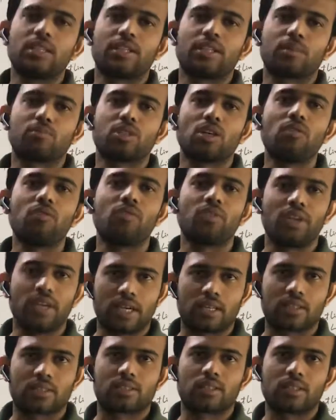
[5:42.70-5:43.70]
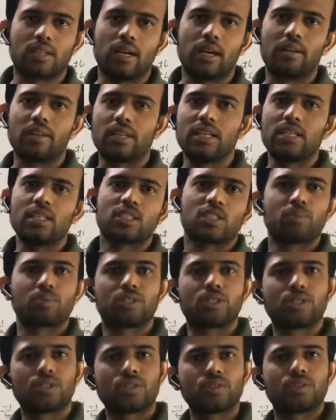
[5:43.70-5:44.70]
in terms of x, and then
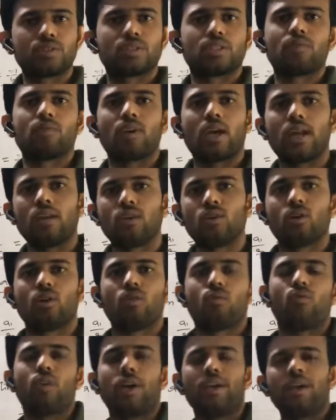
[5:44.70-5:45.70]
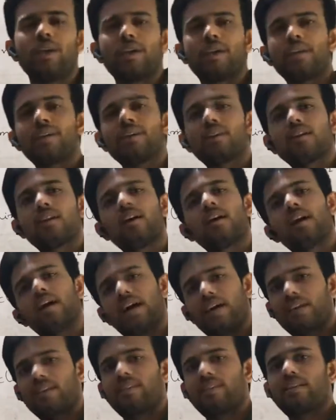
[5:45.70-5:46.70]
substitute the value of y in
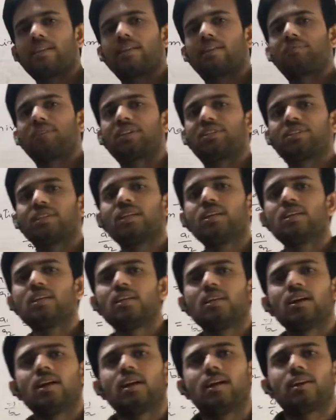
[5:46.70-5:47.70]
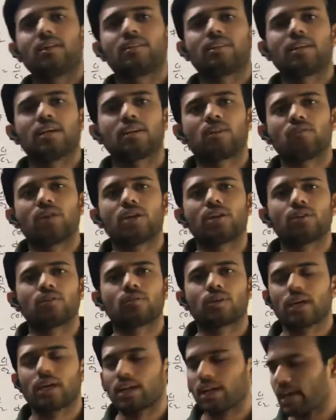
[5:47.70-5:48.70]
another equation, and that way you
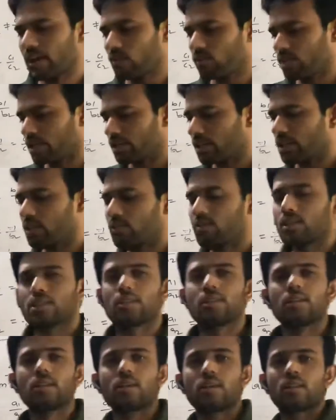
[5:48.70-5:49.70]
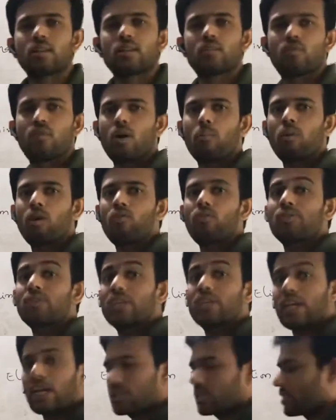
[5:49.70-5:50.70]
can have that equation in the form of
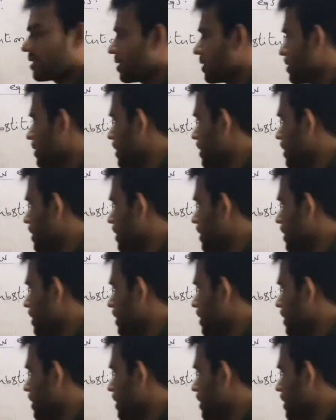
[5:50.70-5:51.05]
x,